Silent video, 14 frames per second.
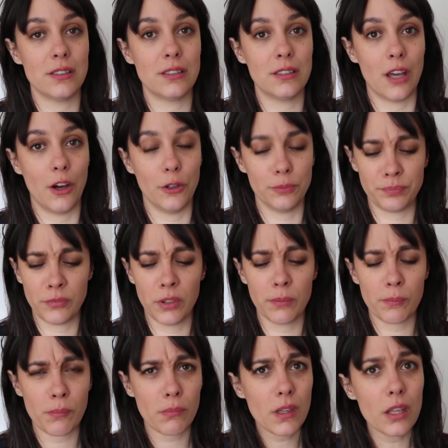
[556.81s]
So
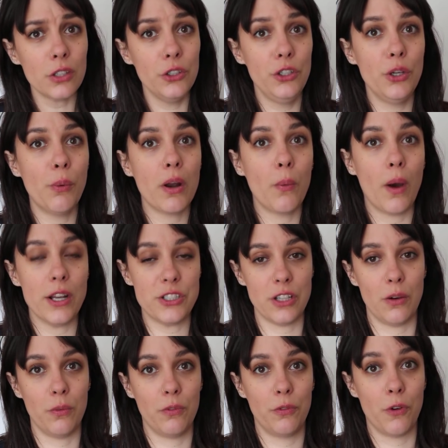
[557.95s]
you do want to watch
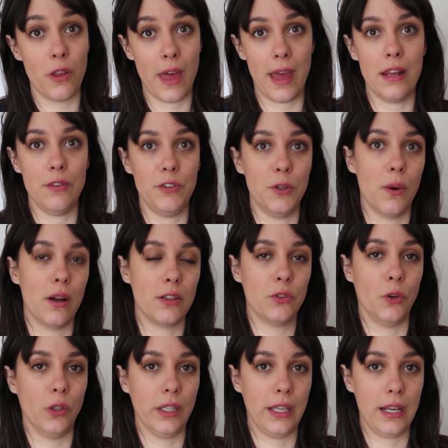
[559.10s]
out for that if you are
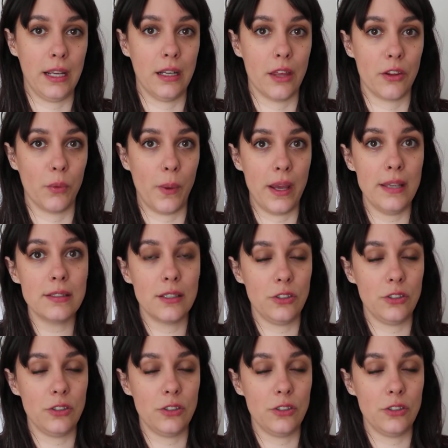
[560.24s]
exfoliating in other ways,